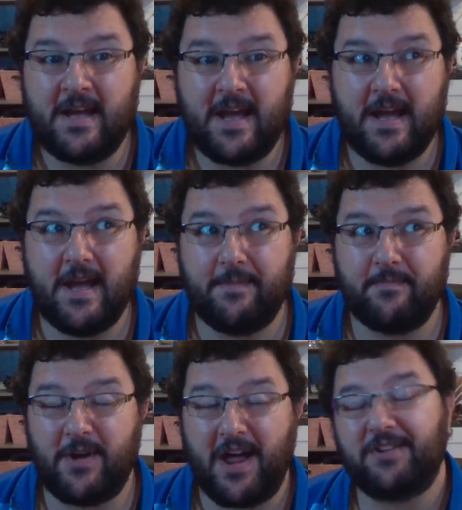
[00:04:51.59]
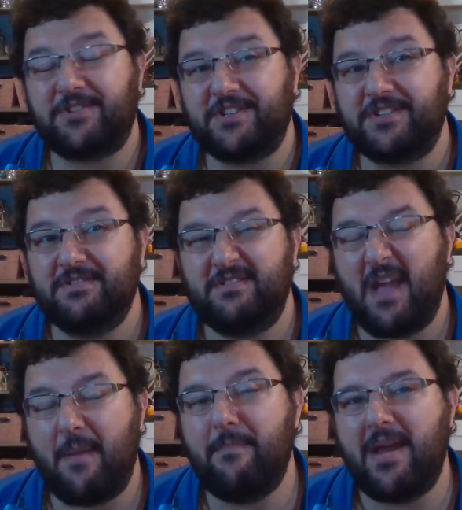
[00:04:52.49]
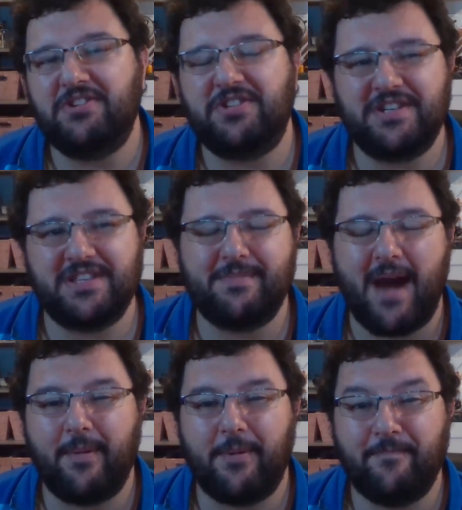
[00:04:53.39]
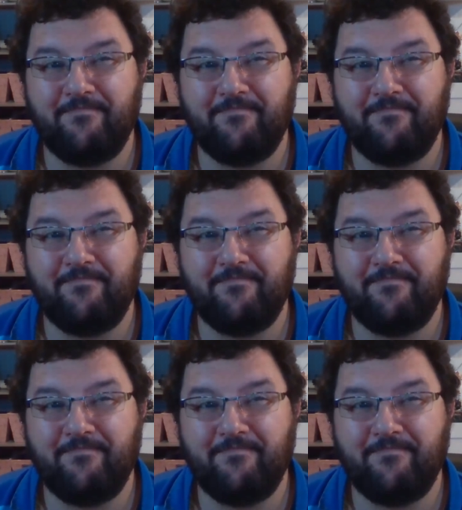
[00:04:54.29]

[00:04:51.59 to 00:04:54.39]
What else doesn't get mentioned in the Bible?